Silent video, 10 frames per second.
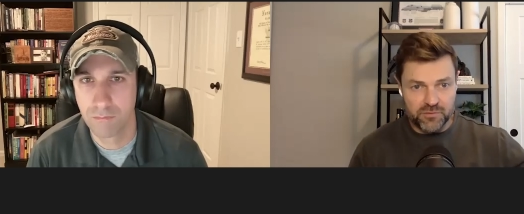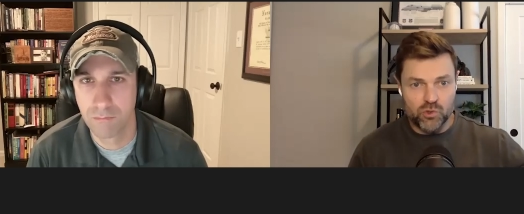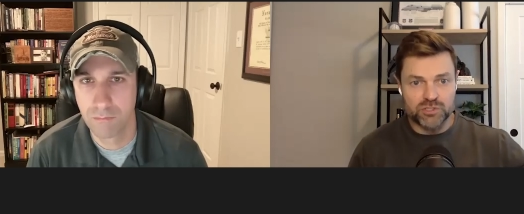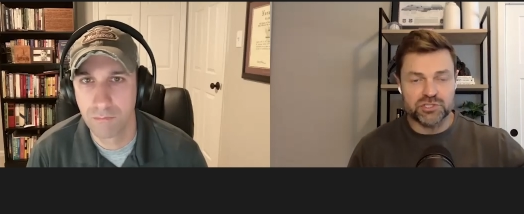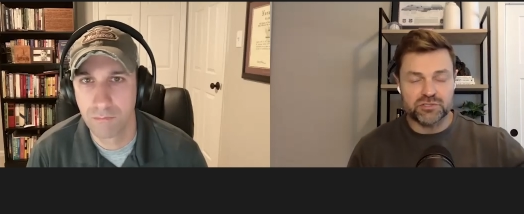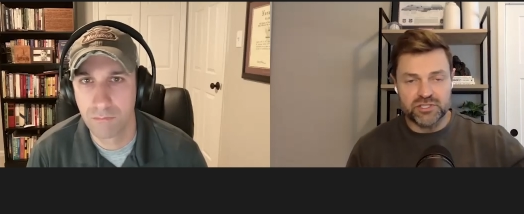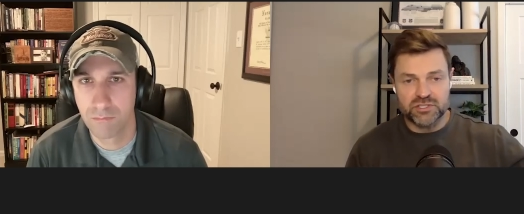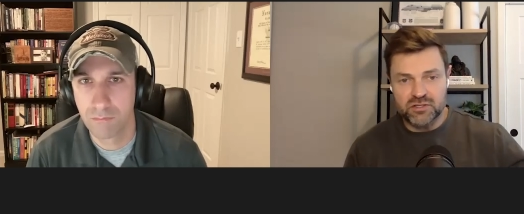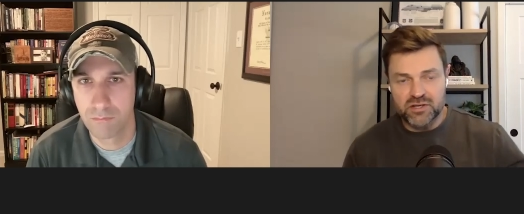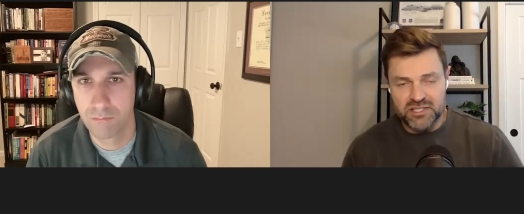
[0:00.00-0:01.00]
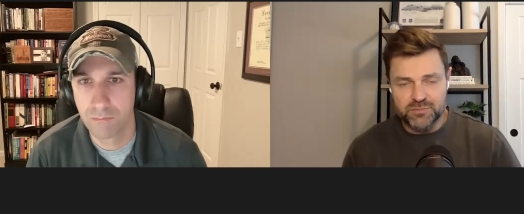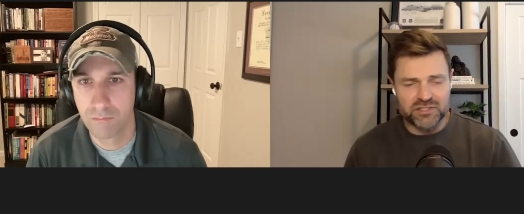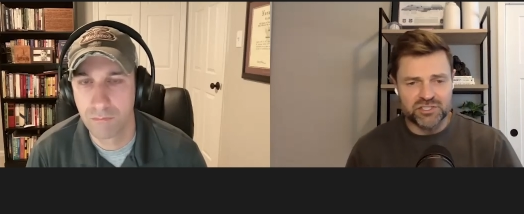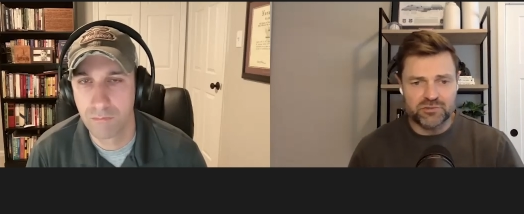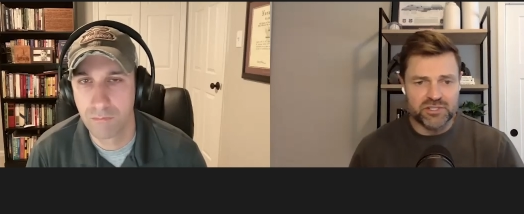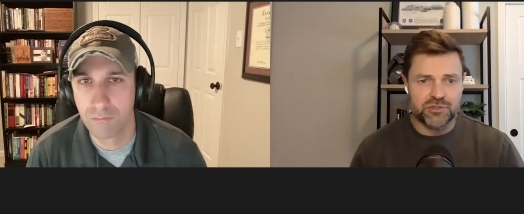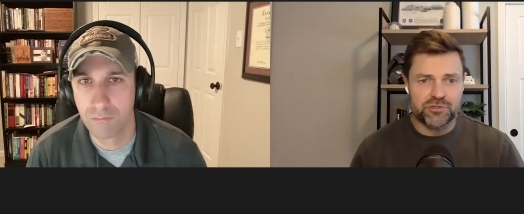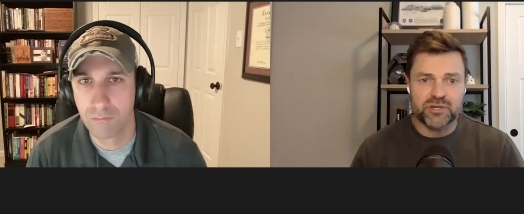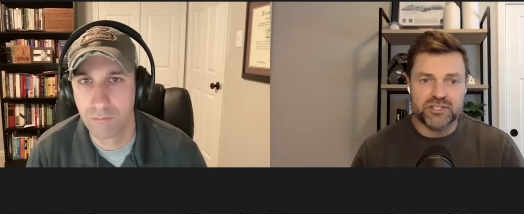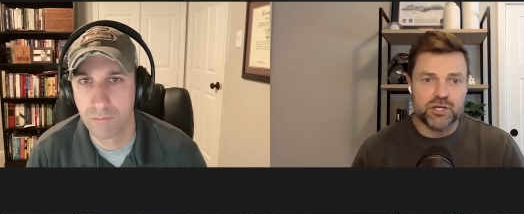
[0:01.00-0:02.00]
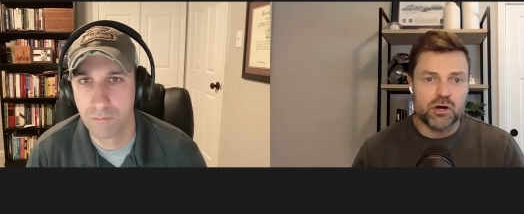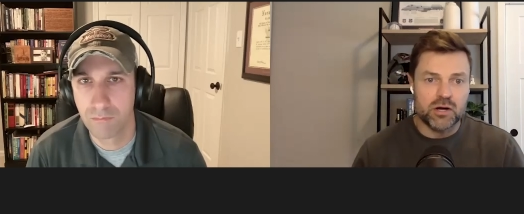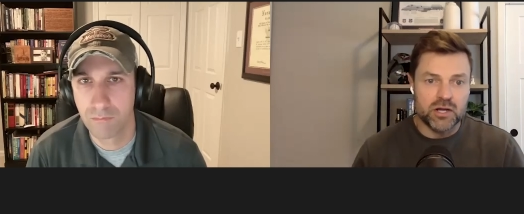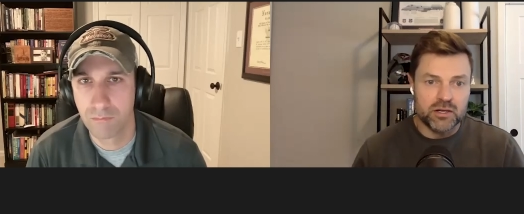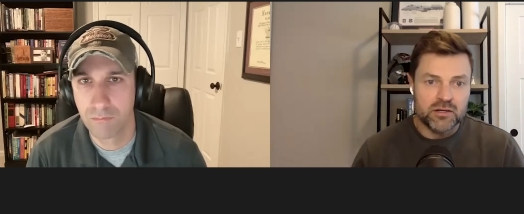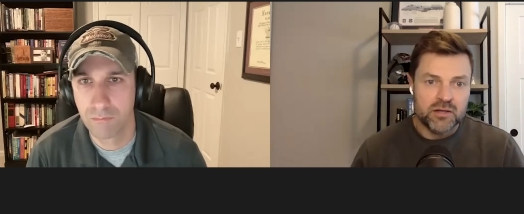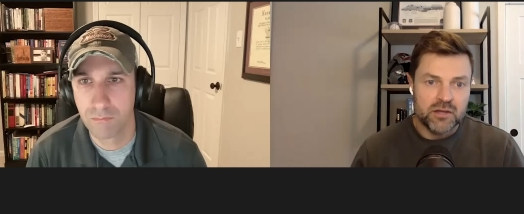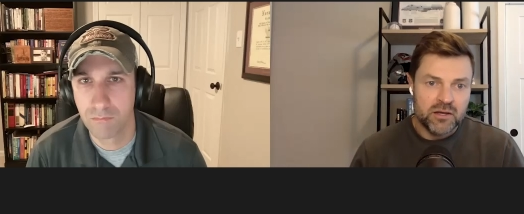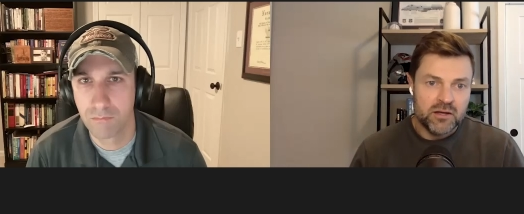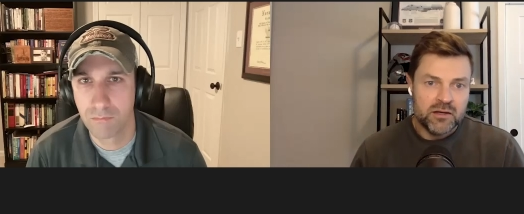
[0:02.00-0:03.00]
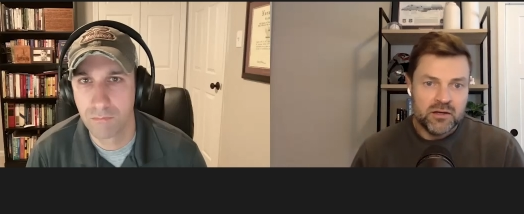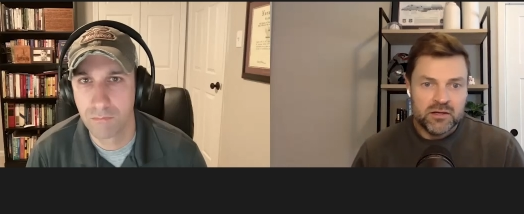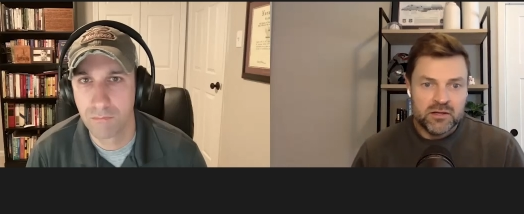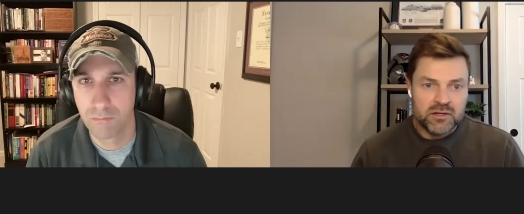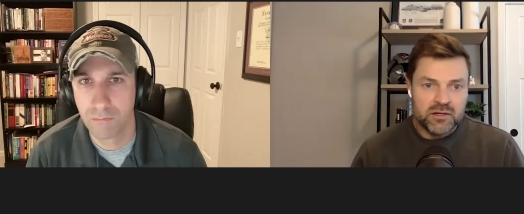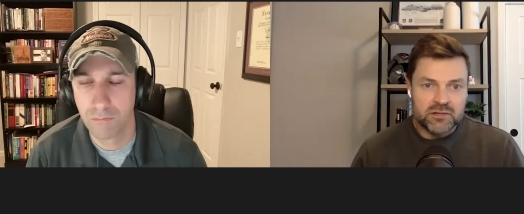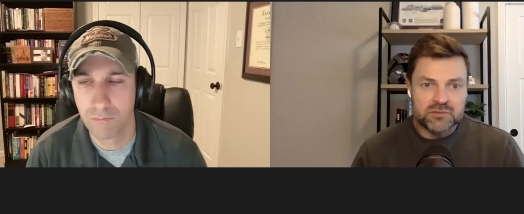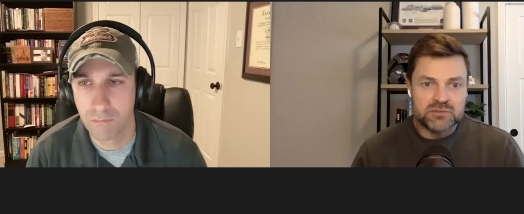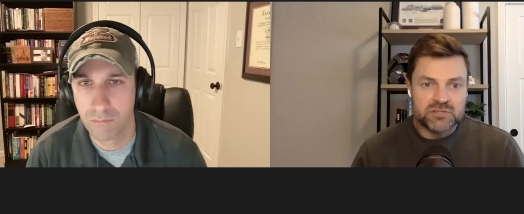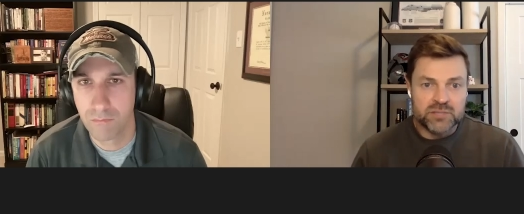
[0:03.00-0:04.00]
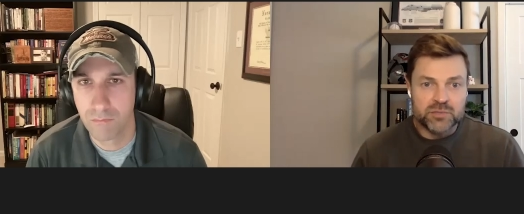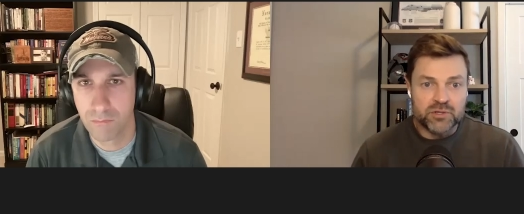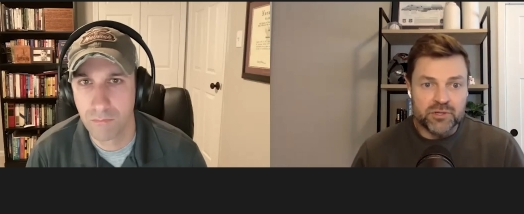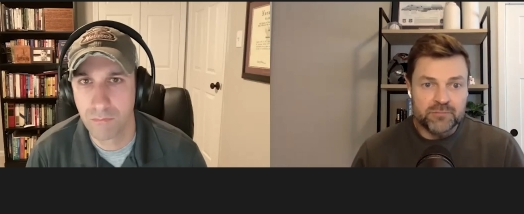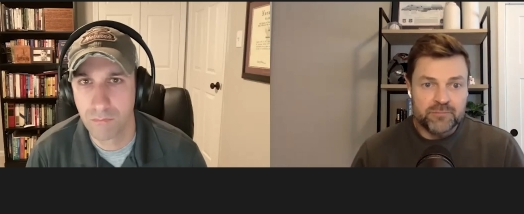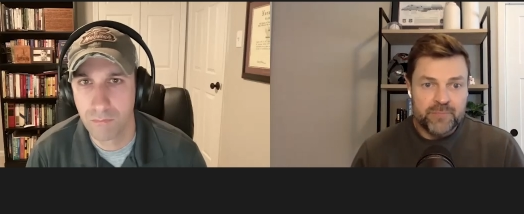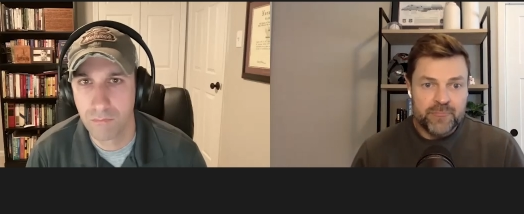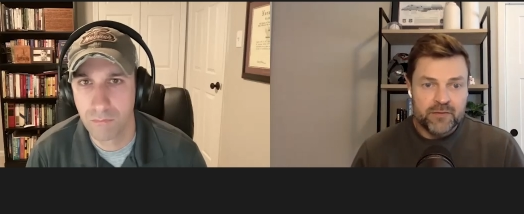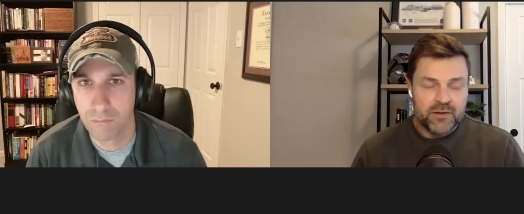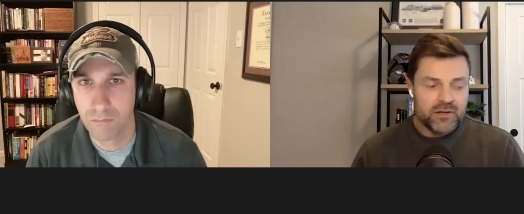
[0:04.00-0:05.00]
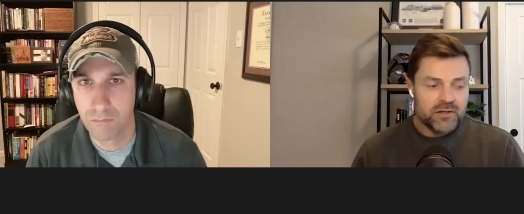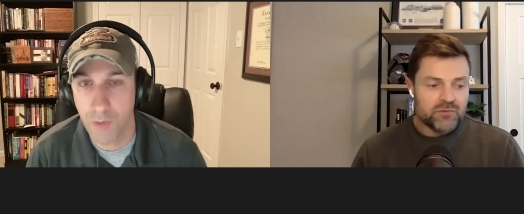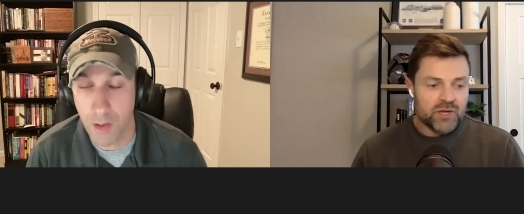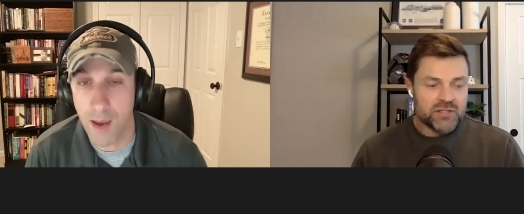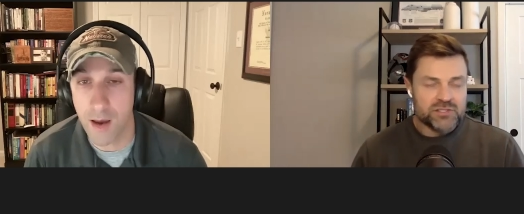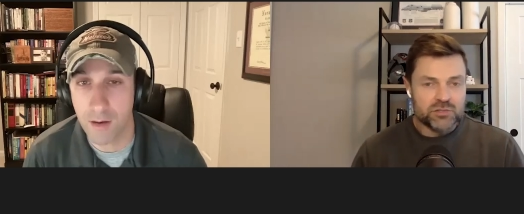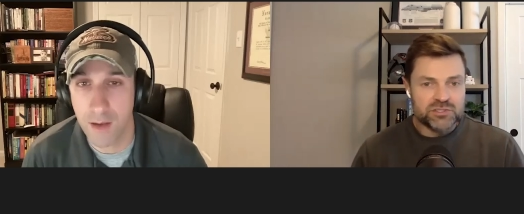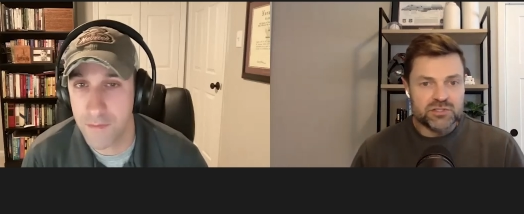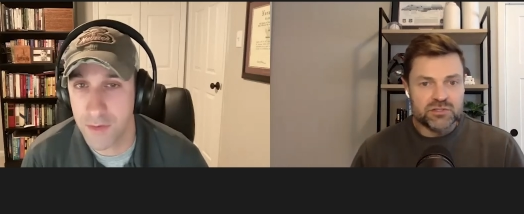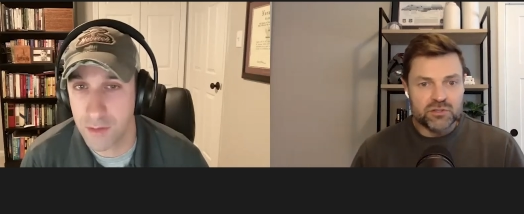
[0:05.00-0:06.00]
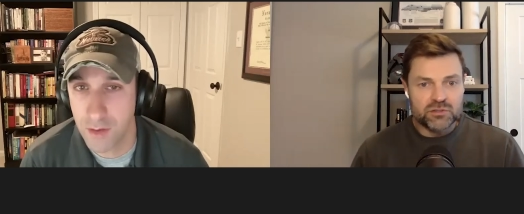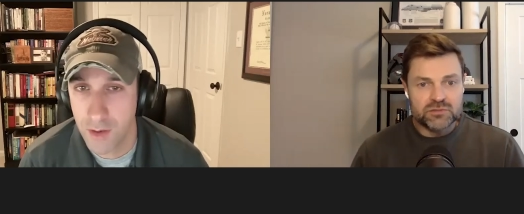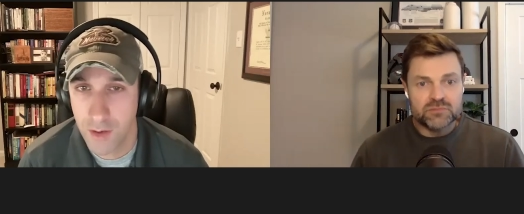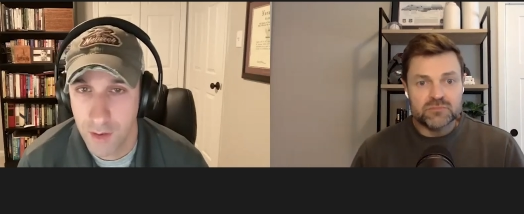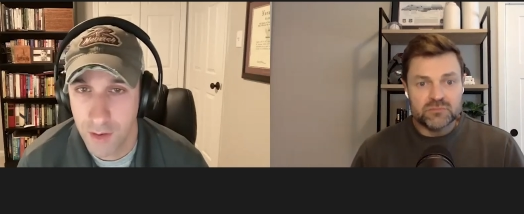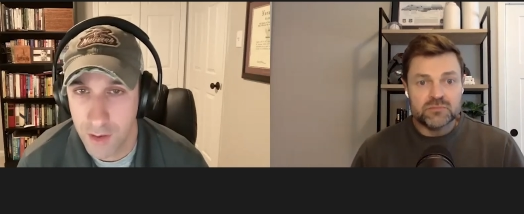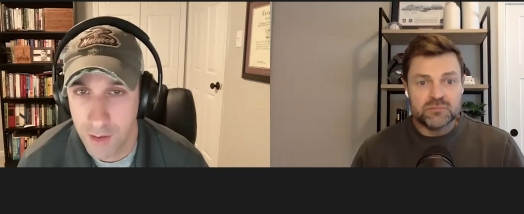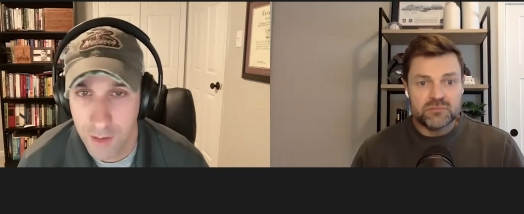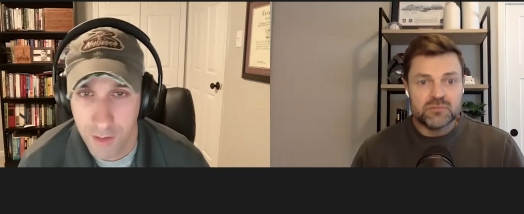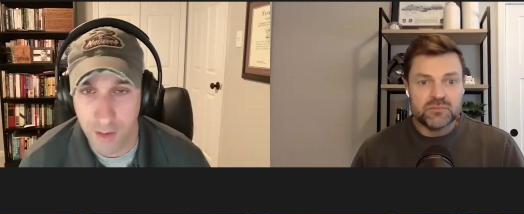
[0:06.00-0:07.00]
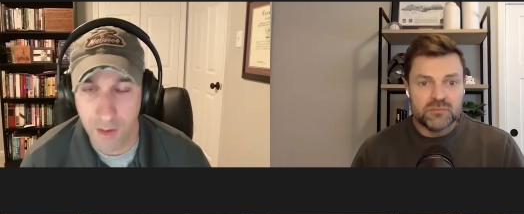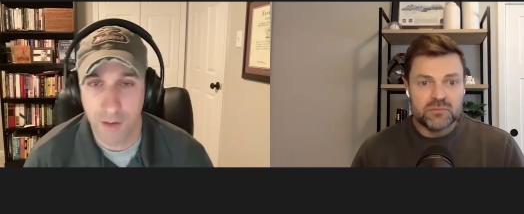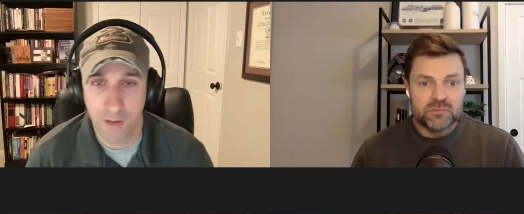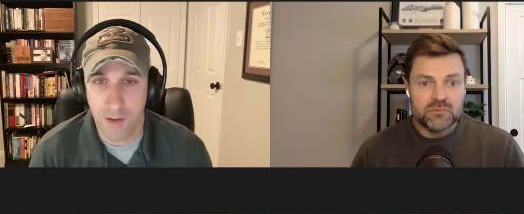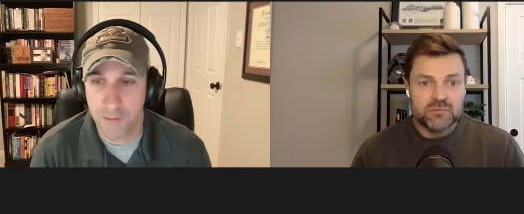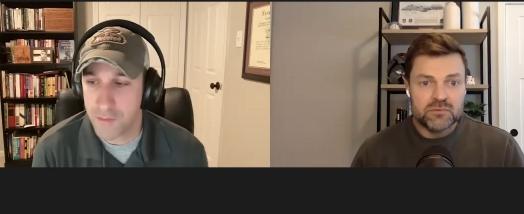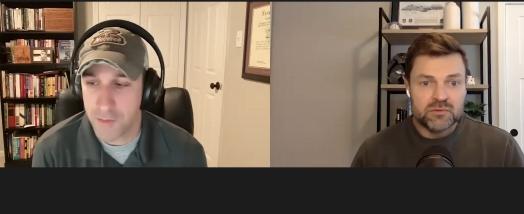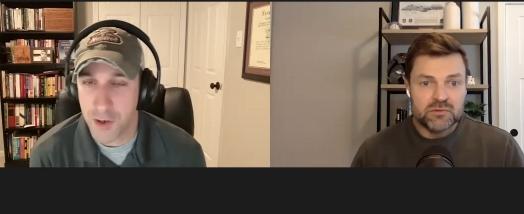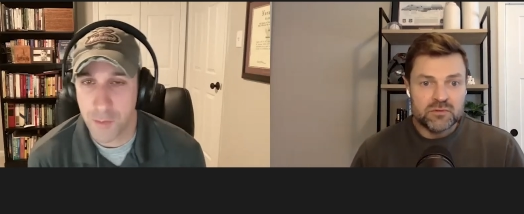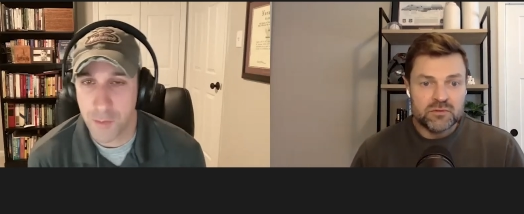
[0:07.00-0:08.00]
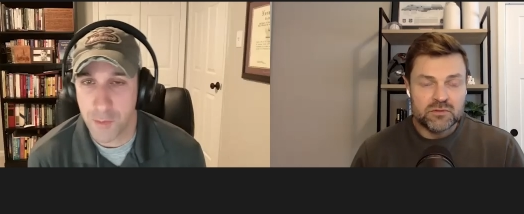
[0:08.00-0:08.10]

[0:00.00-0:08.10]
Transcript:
Speaker 1: from one generation to the next, by generation three, it's gone. Uh, typically, right? yeah. So even
Speaker 2: though, yeah, even the Vanderbilt